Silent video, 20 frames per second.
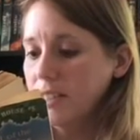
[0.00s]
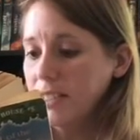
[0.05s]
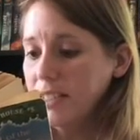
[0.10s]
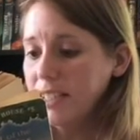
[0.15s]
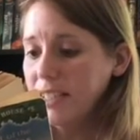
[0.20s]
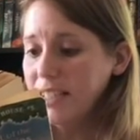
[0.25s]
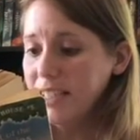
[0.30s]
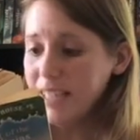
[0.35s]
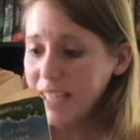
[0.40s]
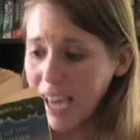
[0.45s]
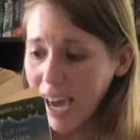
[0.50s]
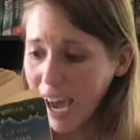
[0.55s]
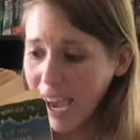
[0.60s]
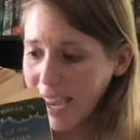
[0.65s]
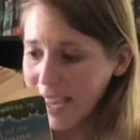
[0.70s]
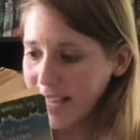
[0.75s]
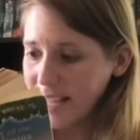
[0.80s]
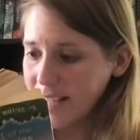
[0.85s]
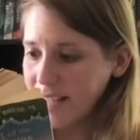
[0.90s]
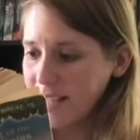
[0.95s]

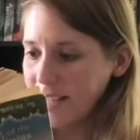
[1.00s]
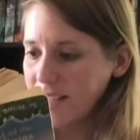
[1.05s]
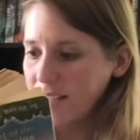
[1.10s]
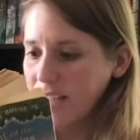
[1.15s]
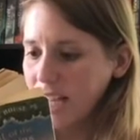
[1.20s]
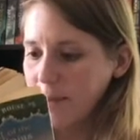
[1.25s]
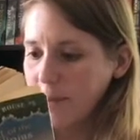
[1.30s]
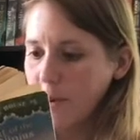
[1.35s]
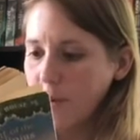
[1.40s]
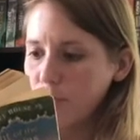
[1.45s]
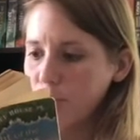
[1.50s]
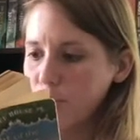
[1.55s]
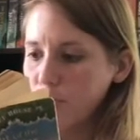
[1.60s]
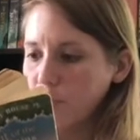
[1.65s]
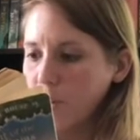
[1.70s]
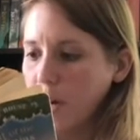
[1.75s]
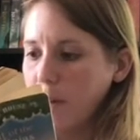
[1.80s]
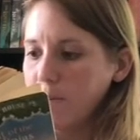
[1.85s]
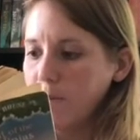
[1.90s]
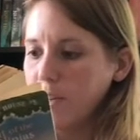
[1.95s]
"Yikes!" they both
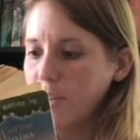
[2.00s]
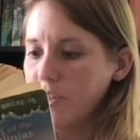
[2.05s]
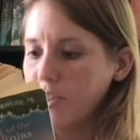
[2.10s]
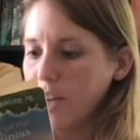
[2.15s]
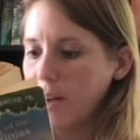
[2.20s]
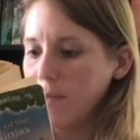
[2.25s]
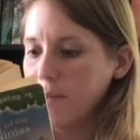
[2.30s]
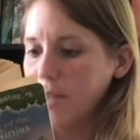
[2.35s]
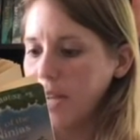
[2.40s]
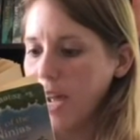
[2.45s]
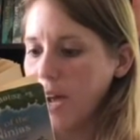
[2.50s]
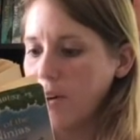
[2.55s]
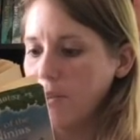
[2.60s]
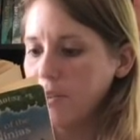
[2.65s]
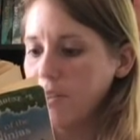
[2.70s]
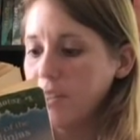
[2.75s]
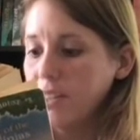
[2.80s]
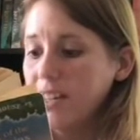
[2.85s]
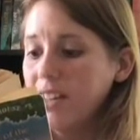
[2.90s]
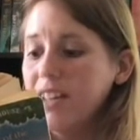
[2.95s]
screamed and jumped out.
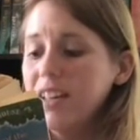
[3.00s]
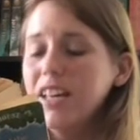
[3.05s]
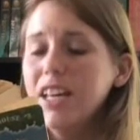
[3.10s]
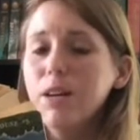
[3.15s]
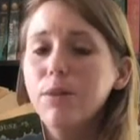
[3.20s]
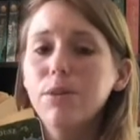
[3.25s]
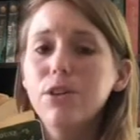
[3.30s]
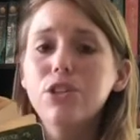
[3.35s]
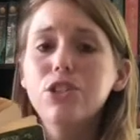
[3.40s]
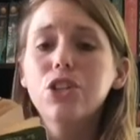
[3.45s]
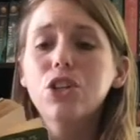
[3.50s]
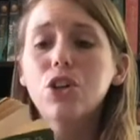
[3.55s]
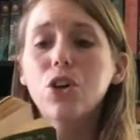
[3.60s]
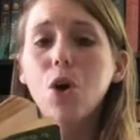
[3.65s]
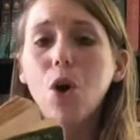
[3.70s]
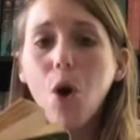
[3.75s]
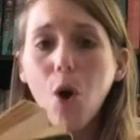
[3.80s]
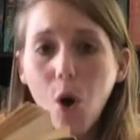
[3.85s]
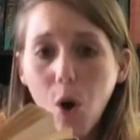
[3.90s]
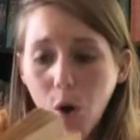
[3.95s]
It was the
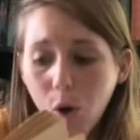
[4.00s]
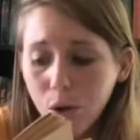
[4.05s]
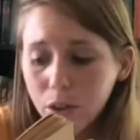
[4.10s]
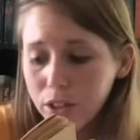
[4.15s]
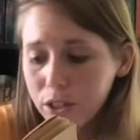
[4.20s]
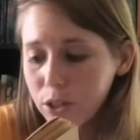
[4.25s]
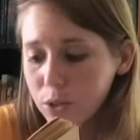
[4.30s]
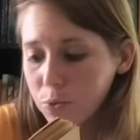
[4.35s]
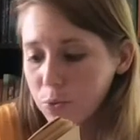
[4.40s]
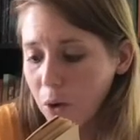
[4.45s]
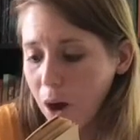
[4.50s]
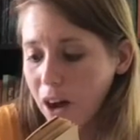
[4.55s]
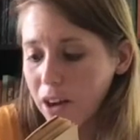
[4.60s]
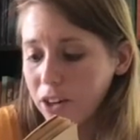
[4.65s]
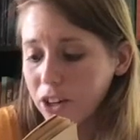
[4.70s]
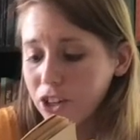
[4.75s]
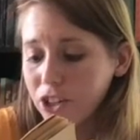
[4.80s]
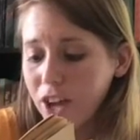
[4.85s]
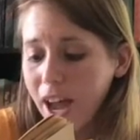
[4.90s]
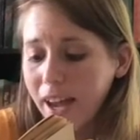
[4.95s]
coldest water
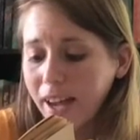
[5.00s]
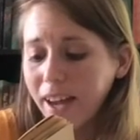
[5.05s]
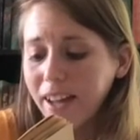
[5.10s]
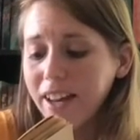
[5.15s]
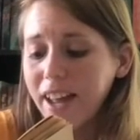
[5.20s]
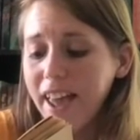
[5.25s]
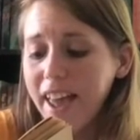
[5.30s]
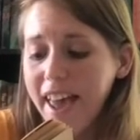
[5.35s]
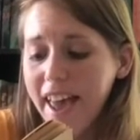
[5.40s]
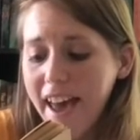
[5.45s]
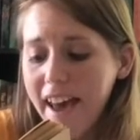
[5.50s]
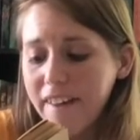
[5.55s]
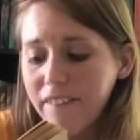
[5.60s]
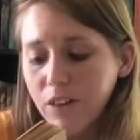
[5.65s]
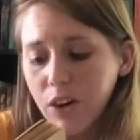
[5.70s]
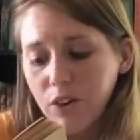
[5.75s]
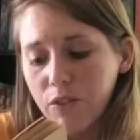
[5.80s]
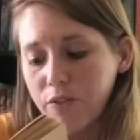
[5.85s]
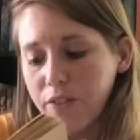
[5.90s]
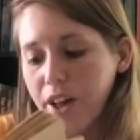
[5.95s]
Jack had
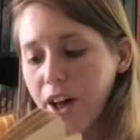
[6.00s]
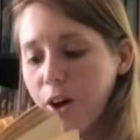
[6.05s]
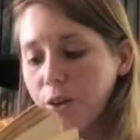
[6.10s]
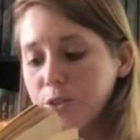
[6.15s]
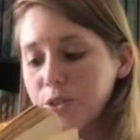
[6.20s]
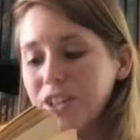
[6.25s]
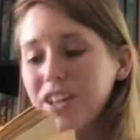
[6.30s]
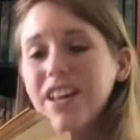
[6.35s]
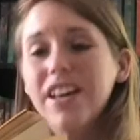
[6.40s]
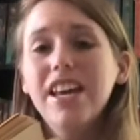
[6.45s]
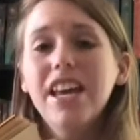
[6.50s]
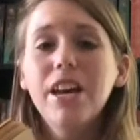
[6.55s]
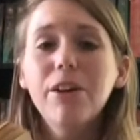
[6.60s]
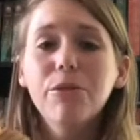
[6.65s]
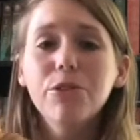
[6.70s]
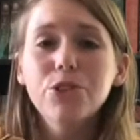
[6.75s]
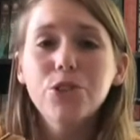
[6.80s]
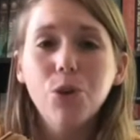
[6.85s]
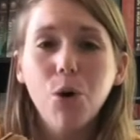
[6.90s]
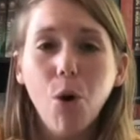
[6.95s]
ever felt. It
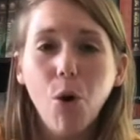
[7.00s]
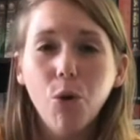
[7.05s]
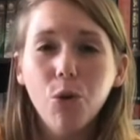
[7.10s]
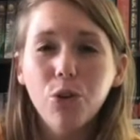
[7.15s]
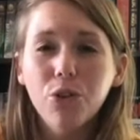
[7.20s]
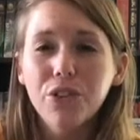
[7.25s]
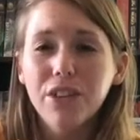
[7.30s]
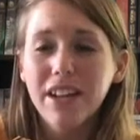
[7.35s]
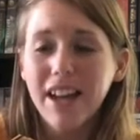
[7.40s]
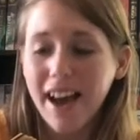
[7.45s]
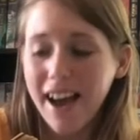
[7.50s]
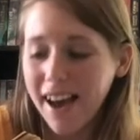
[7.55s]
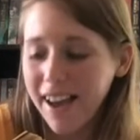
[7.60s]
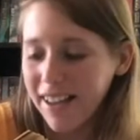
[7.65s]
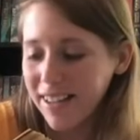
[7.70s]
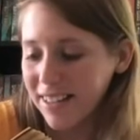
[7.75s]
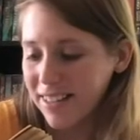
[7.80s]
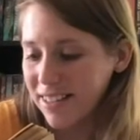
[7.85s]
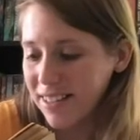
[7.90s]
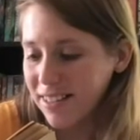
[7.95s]
was colder than
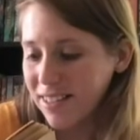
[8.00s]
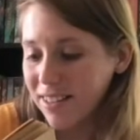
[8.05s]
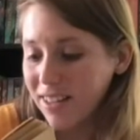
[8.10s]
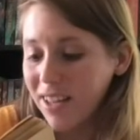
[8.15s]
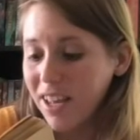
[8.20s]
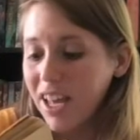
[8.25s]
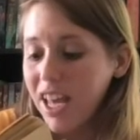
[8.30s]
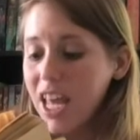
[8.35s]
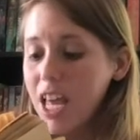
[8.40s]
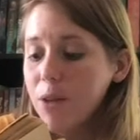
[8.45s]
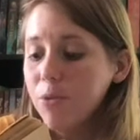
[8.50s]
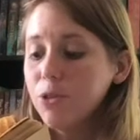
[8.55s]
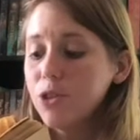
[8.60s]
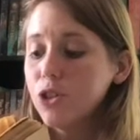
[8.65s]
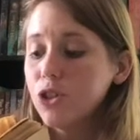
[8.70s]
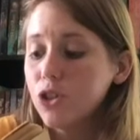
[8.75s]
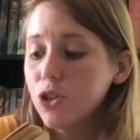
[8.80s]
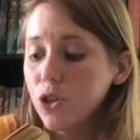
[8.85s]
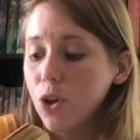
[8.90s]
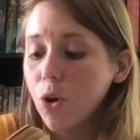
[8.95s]
ice. It was
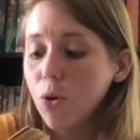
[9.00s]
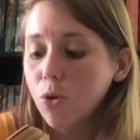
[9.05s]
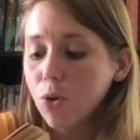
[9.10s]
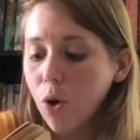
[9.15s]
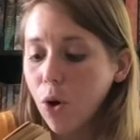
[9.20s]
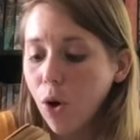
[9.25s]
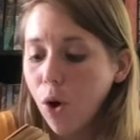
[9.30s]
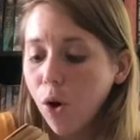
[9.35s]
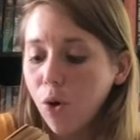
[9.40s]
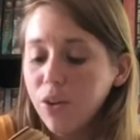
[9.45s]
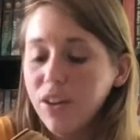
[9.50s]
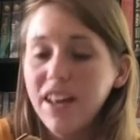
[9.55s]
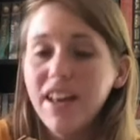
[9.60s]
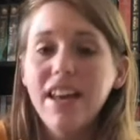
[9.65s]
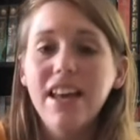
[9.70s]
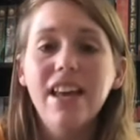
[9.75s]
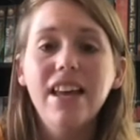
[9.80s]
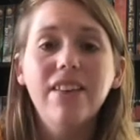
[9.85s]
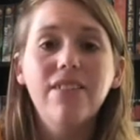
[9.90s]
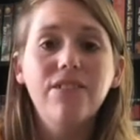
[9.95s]
so cold
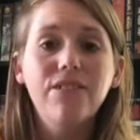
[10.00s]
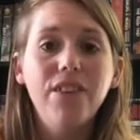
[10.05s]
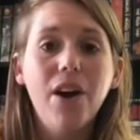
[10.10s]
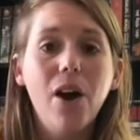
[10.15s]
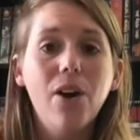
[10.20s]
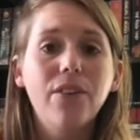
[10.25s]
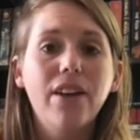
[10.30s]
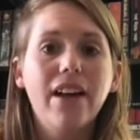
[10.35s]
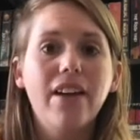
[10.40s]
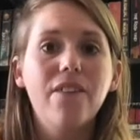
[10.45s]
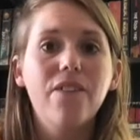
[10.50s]
it felt like